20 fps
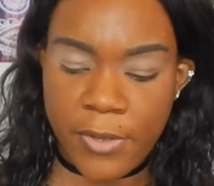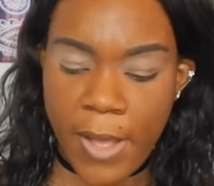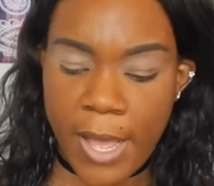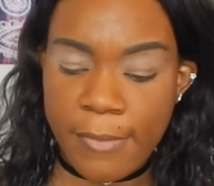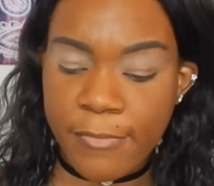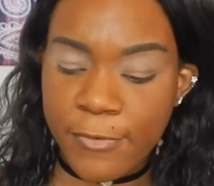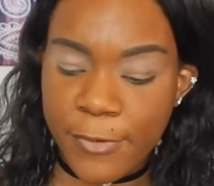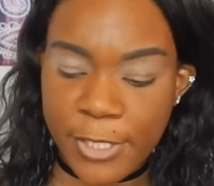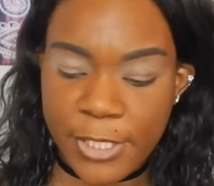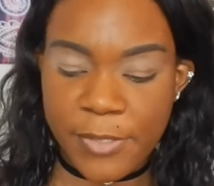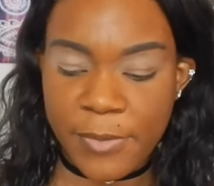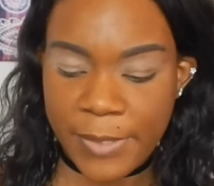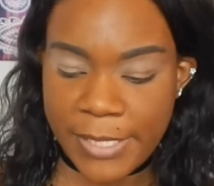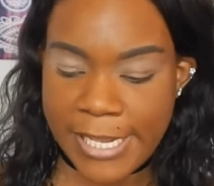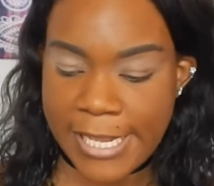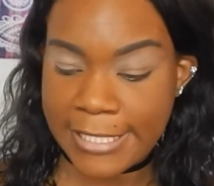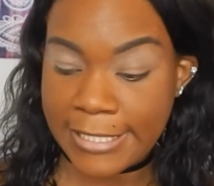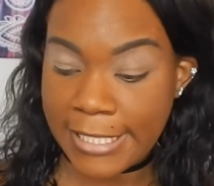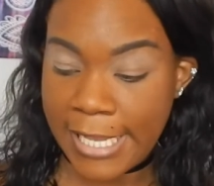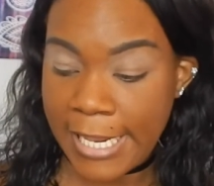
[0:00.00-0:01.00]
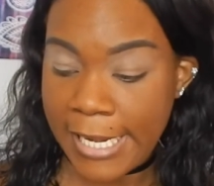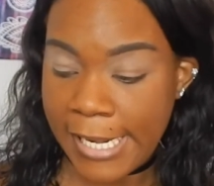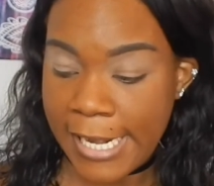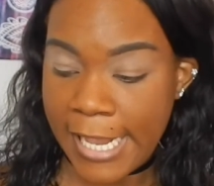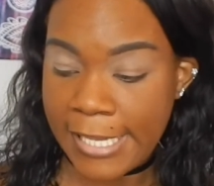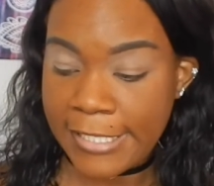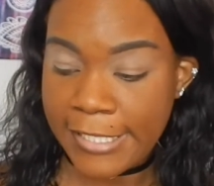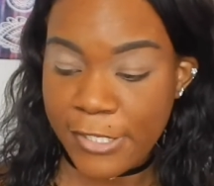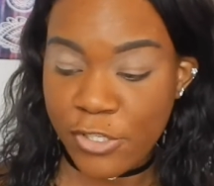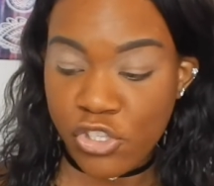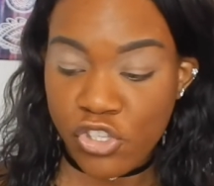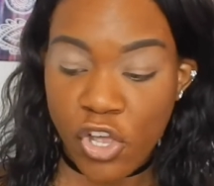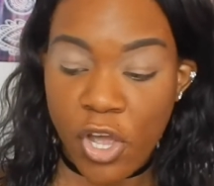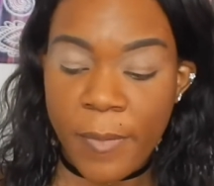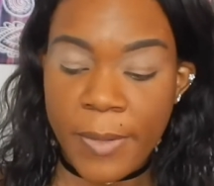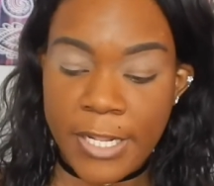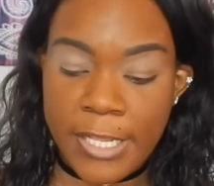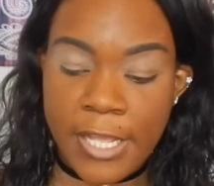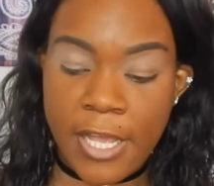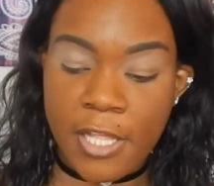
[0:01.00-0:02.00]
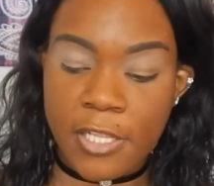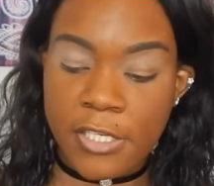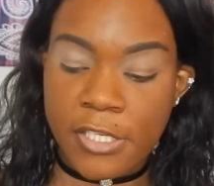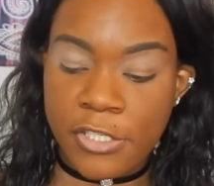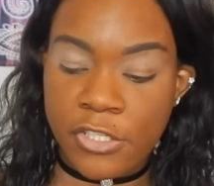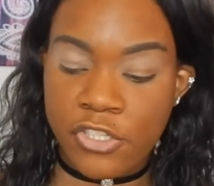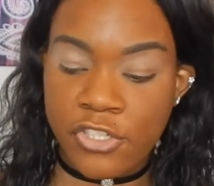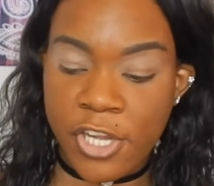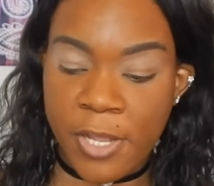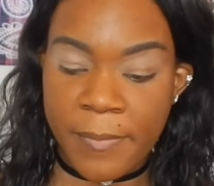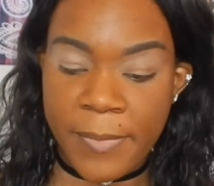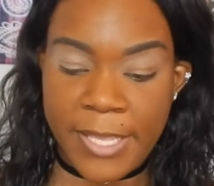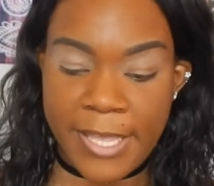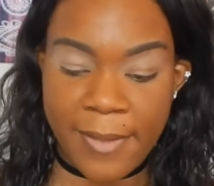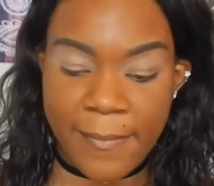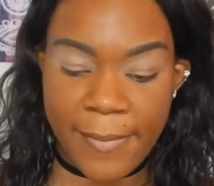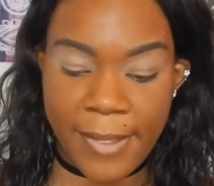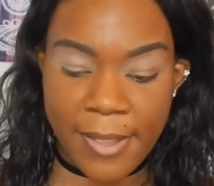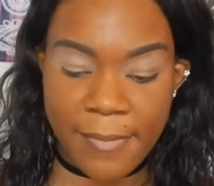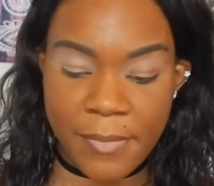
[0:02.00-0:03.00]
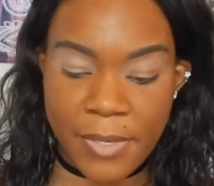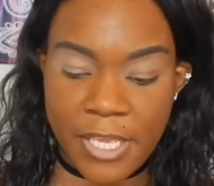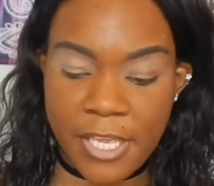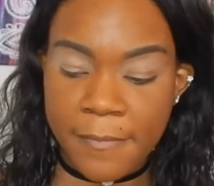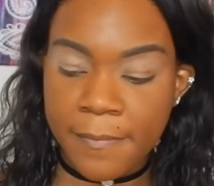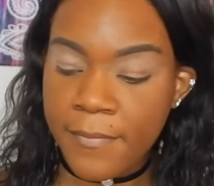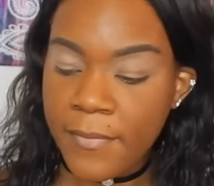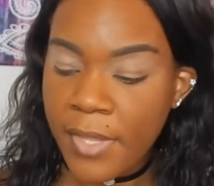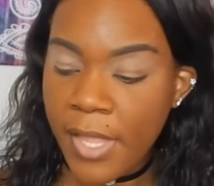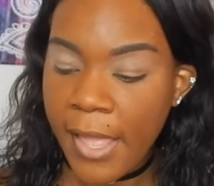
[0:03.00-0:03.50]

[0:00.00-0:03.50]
I'm really excited. I see so many colors jumping up at me.